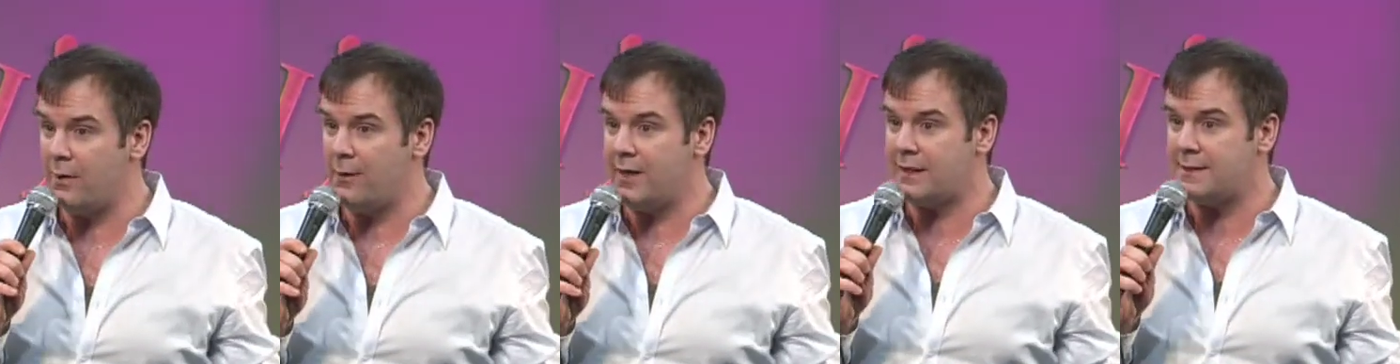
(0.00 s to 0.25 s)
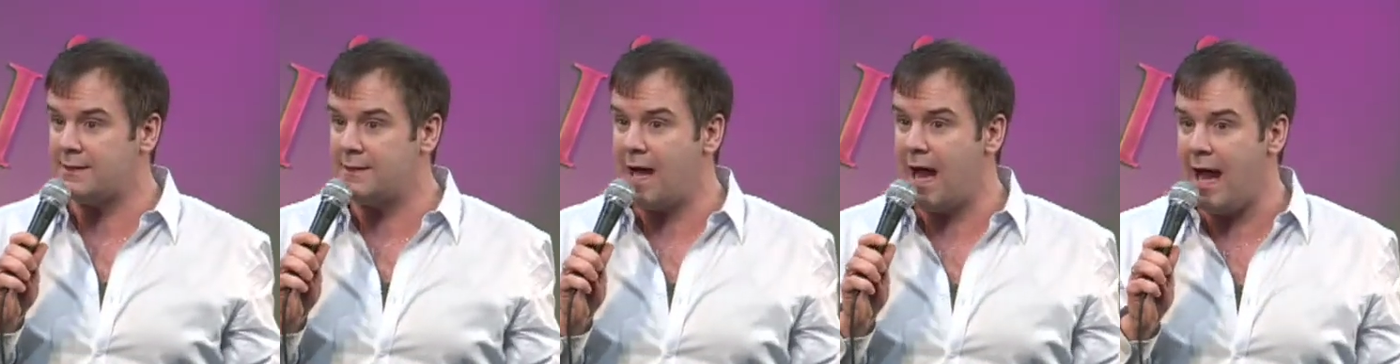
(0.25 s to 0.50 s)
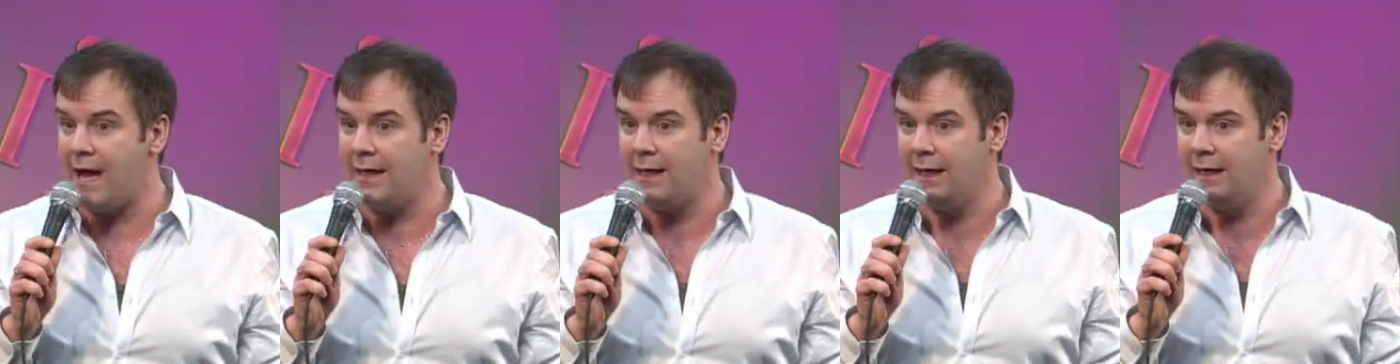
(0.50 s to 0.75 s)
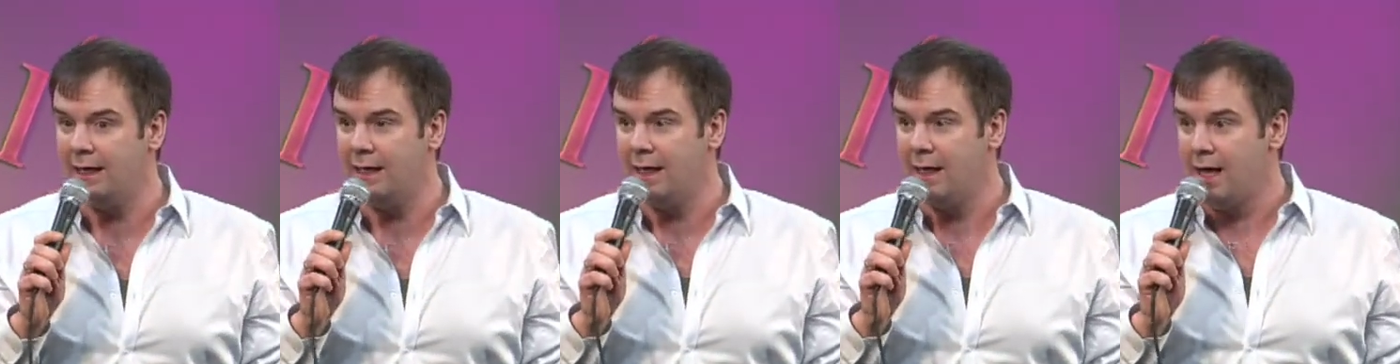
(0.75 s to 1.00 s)
are we
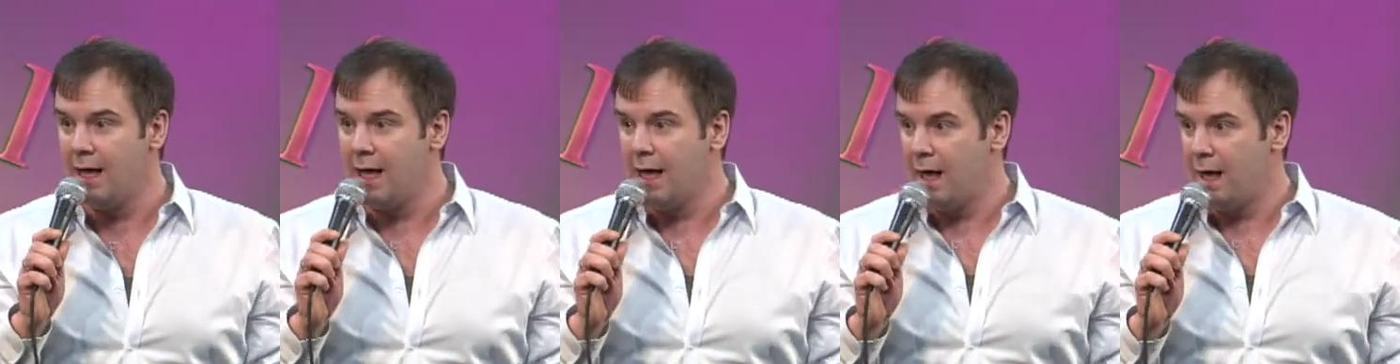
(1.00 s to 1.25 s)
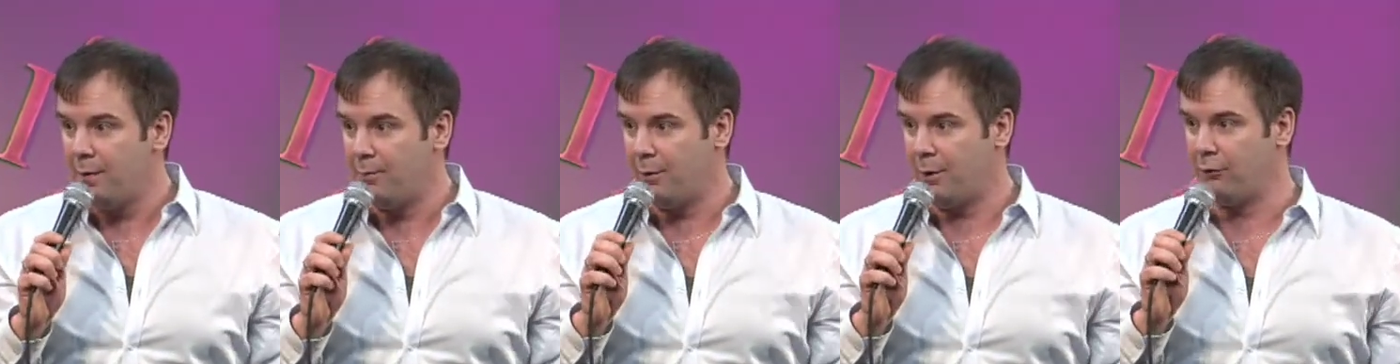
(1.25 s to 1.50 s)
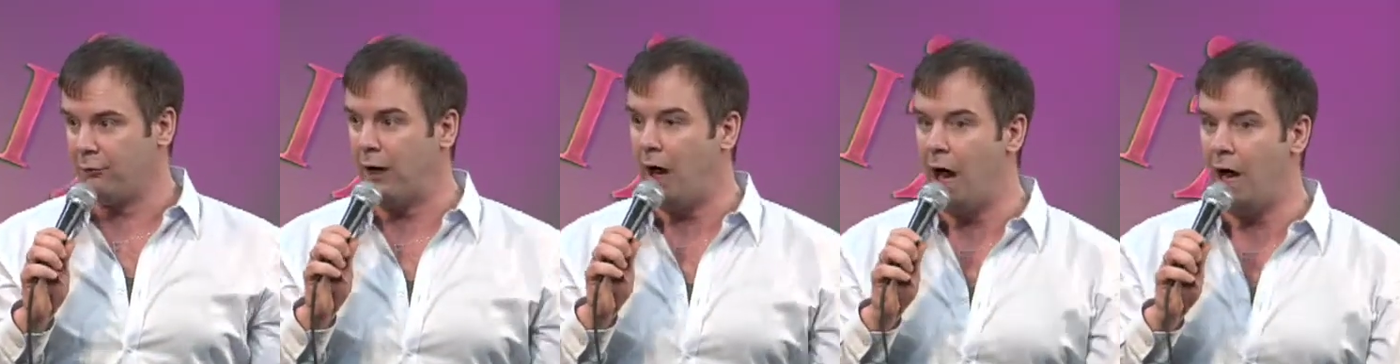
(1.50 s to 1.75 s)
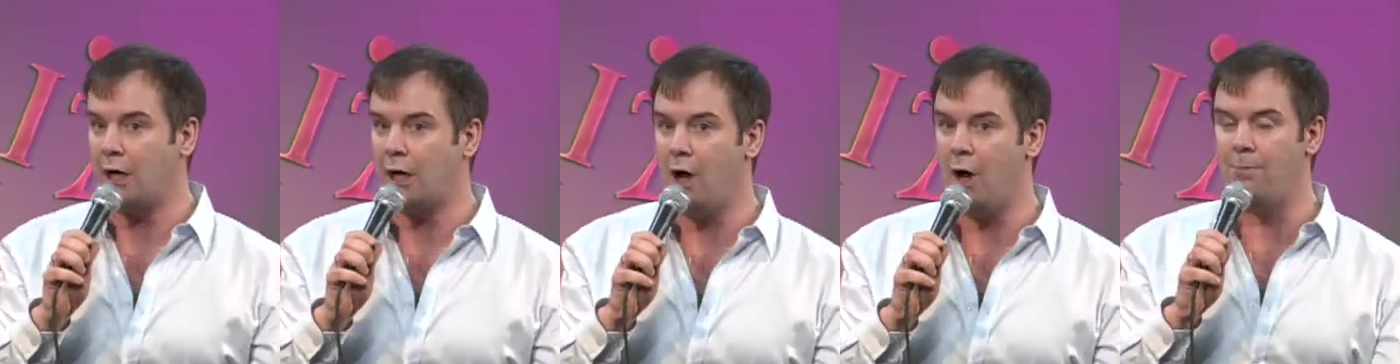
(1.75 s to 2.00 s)
excited?
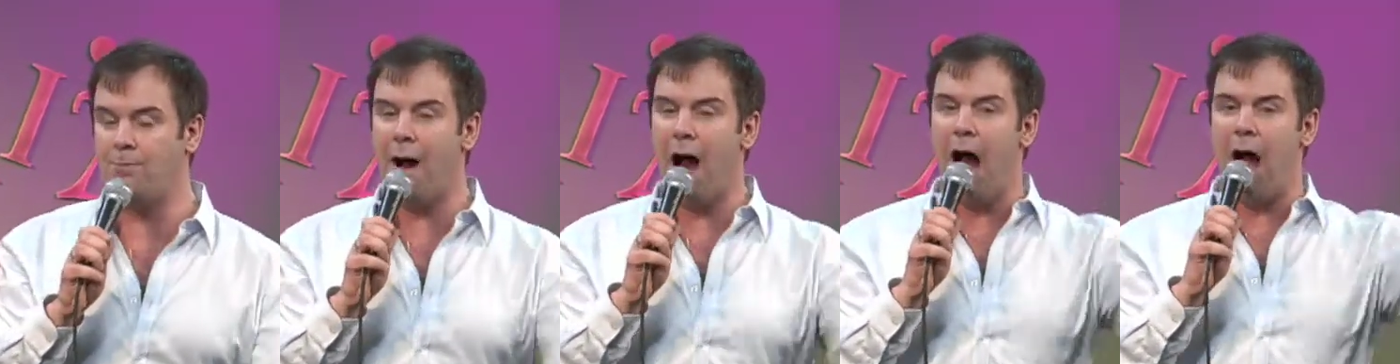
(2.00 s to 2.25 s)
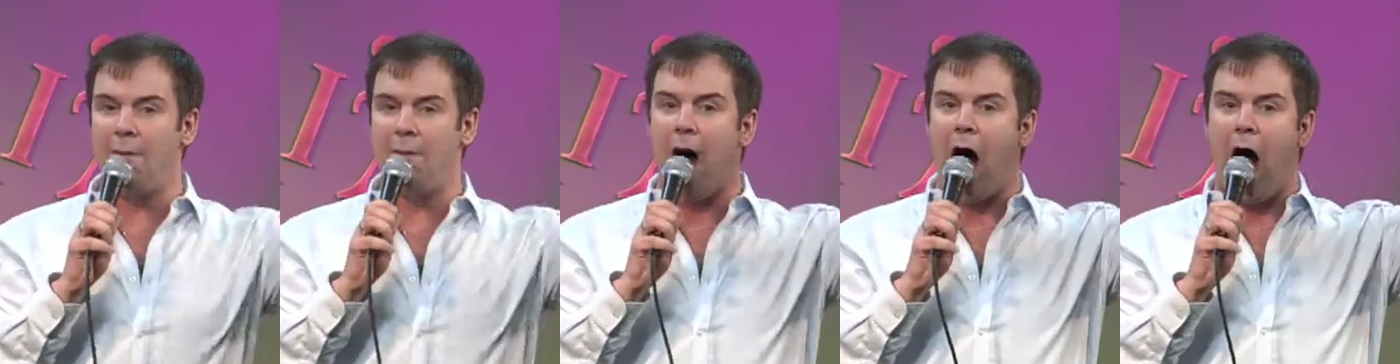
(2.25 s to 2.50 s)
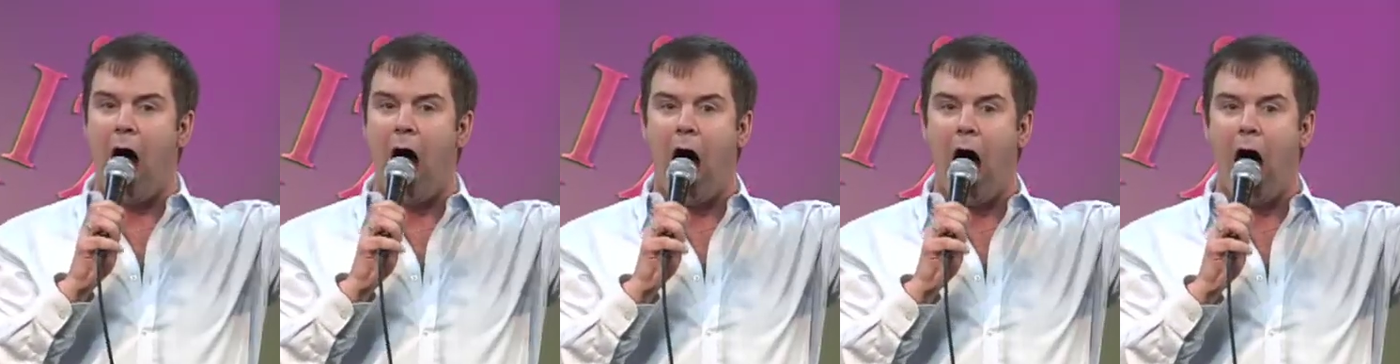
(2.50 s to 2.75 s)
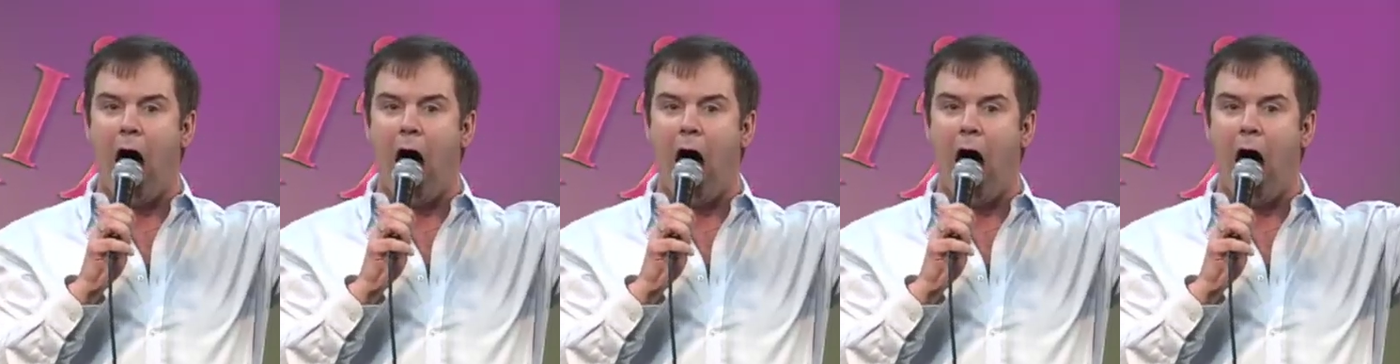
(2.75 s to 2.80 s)
Barack Obama!